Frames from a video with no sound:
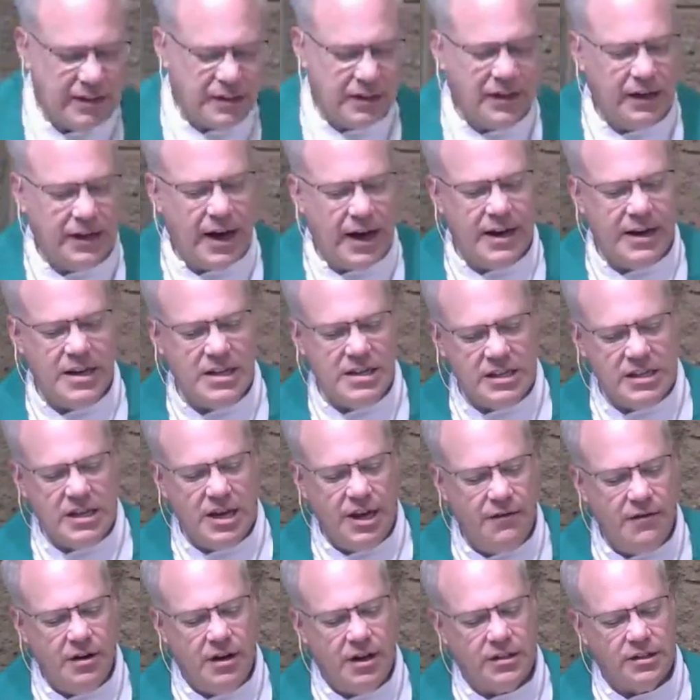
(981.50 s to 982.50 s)
God. He's
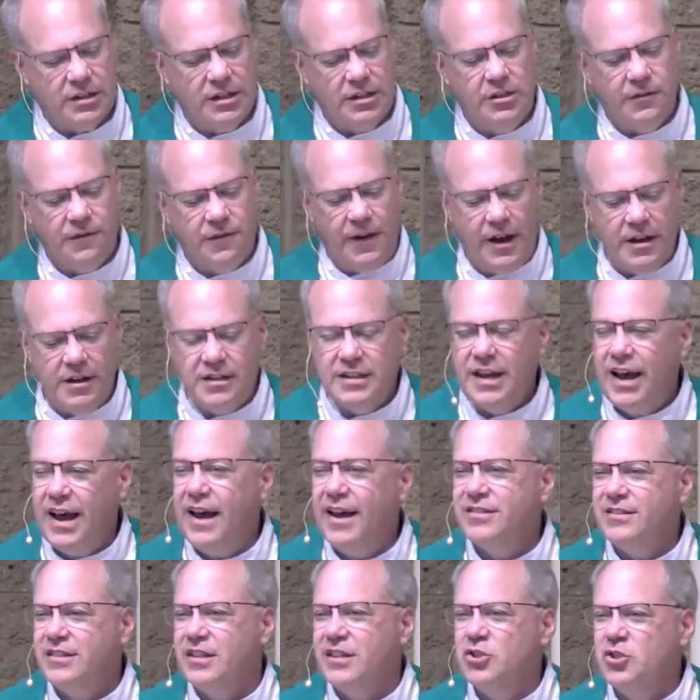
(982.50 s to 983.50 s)
given us these
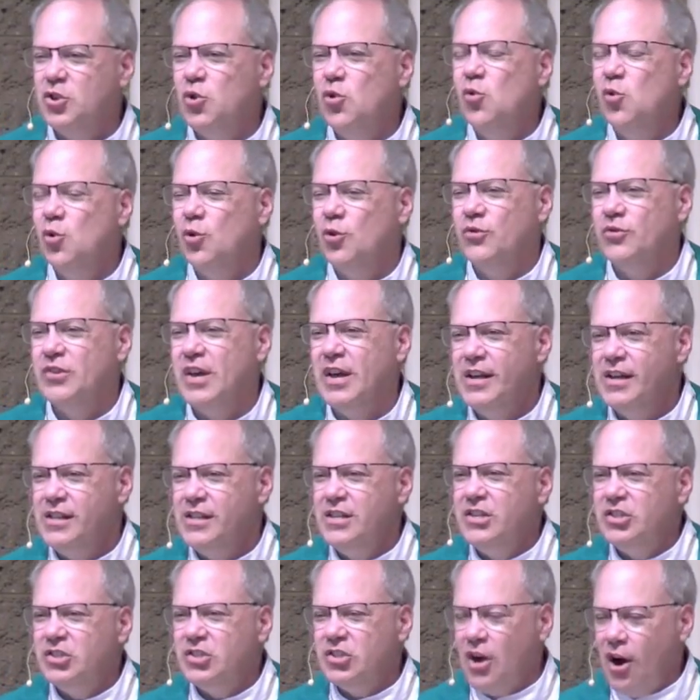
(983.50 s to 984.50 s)
fantastic tools,
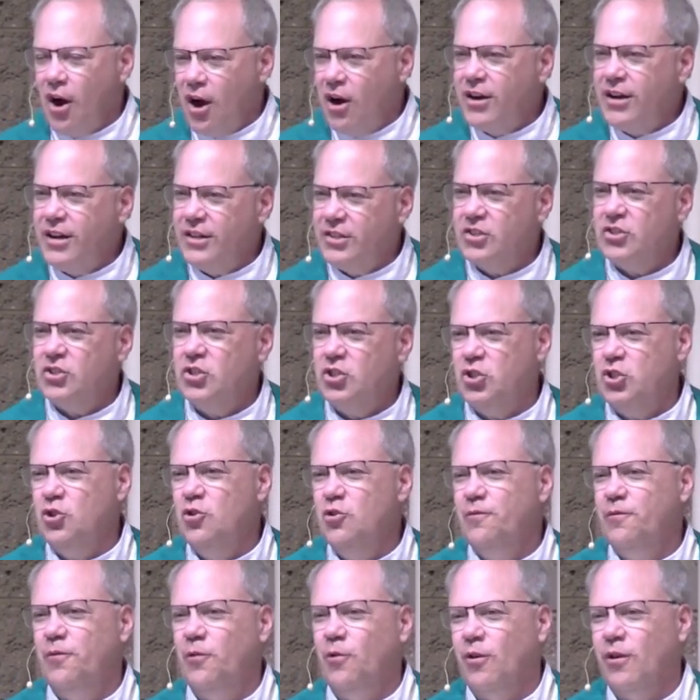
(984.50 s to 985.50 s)
these targets to shoot
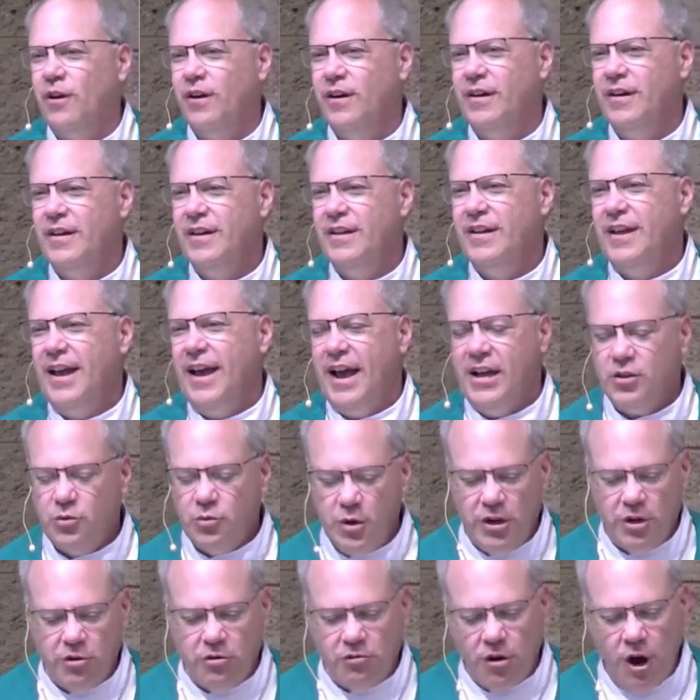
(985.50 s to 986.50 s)
for as we
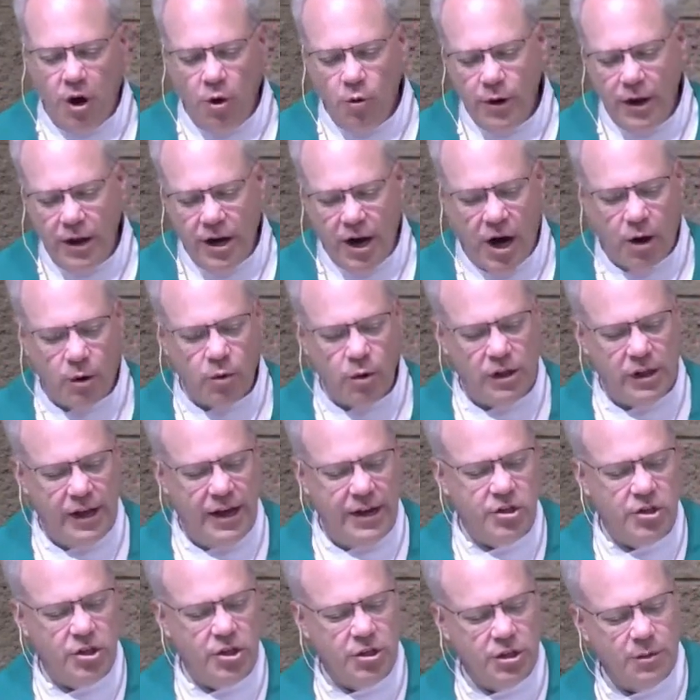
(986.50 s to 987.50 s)
grow in our
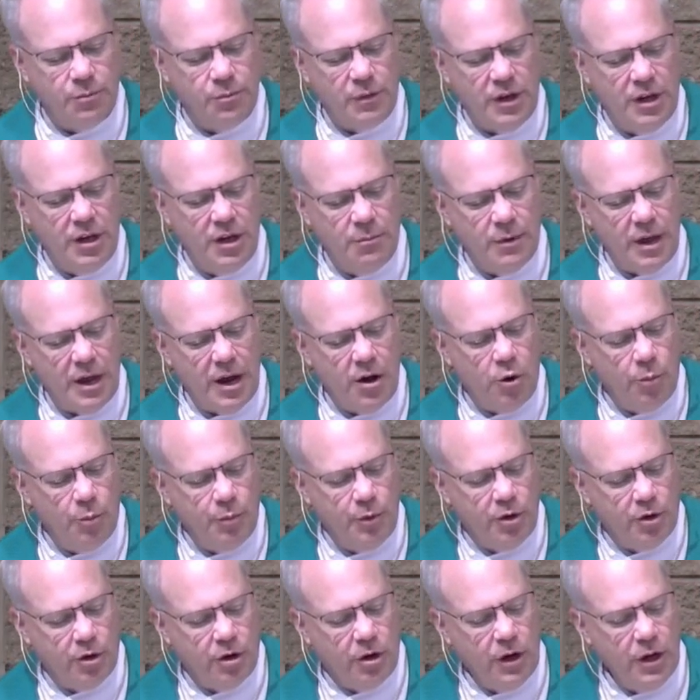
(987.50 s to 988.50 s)
relationship to Him. And I hope
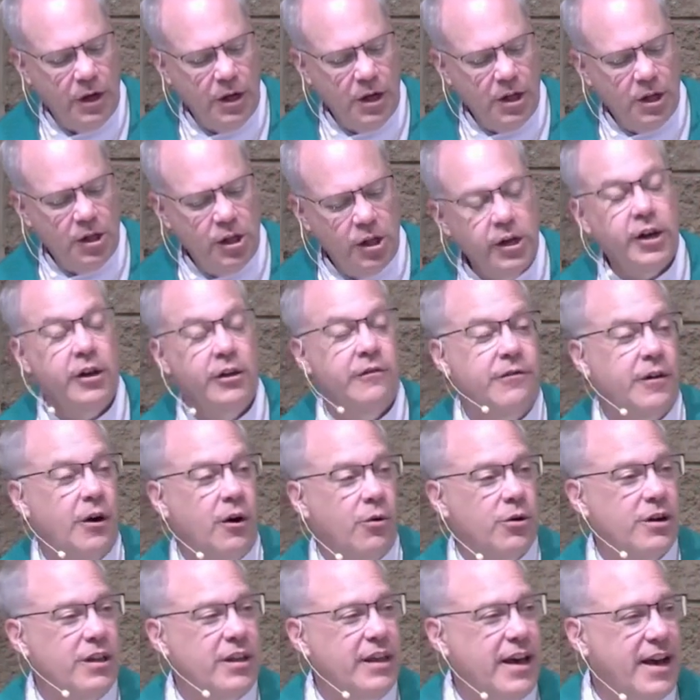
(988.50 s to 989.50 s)
you're looking
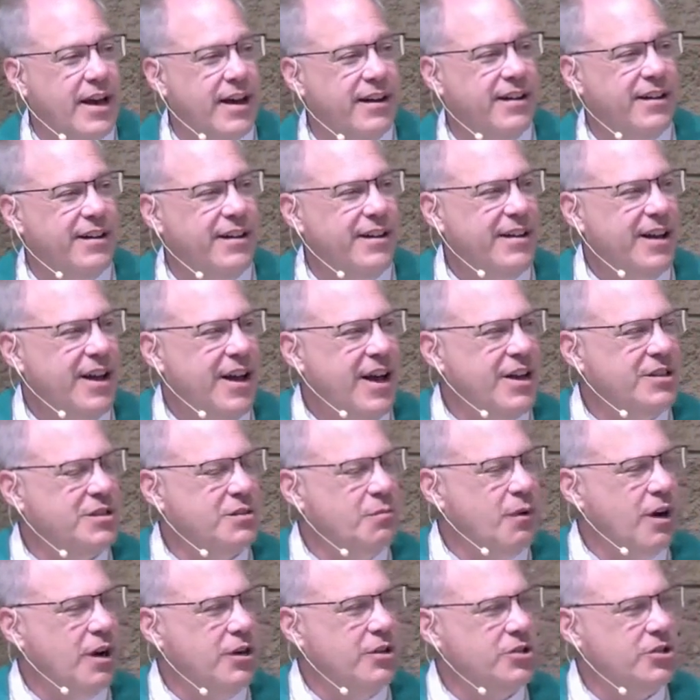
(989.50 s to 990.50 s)
forward to that as
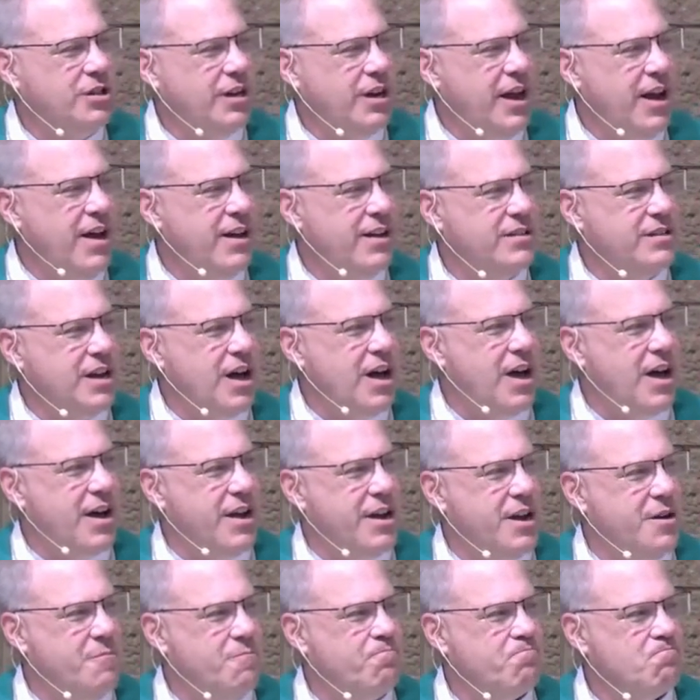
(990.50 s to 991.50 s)
much as I
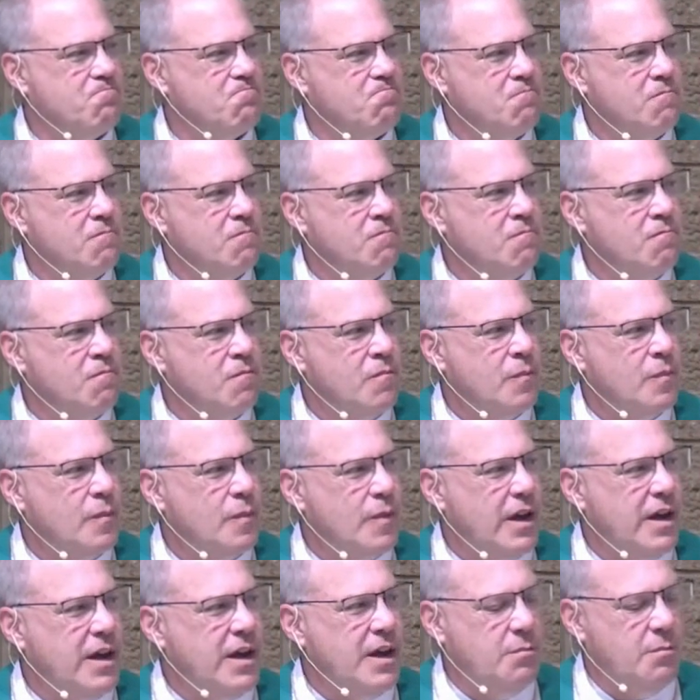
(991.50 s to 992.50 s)

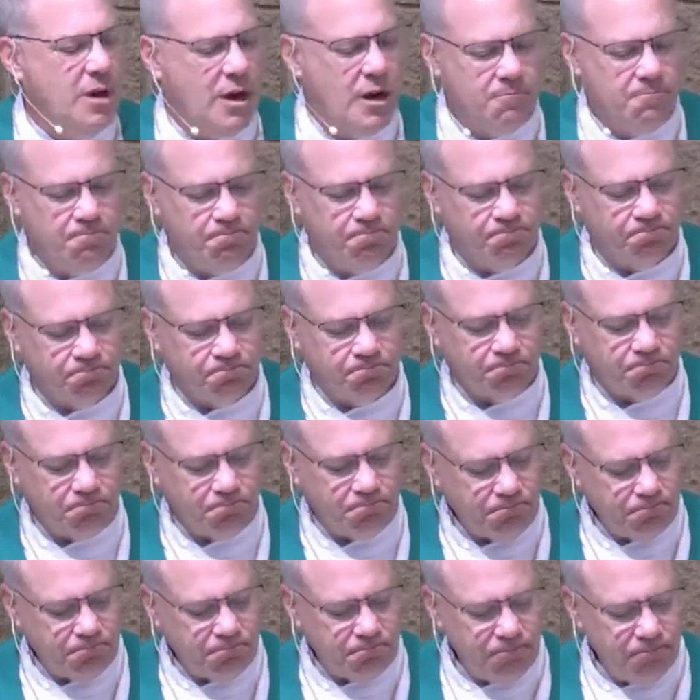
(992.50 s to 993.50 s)
am. Amen.
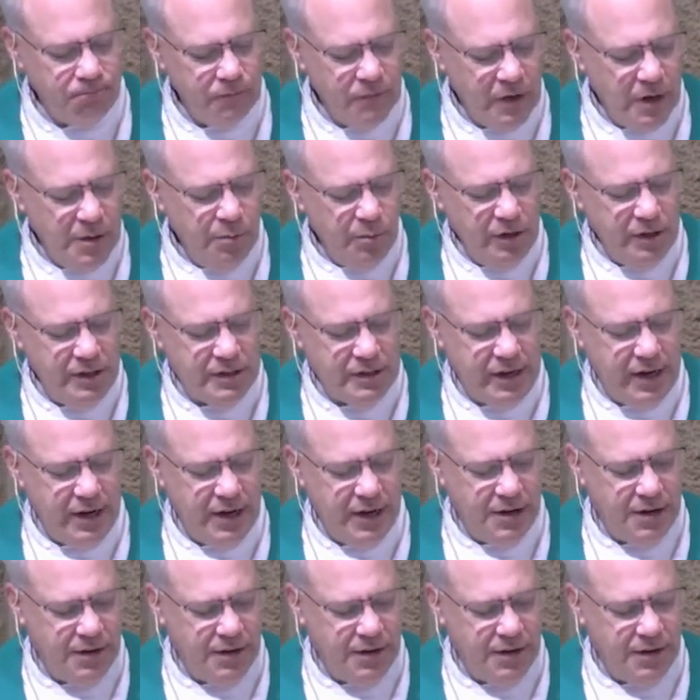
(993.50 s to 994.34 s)
Please stand.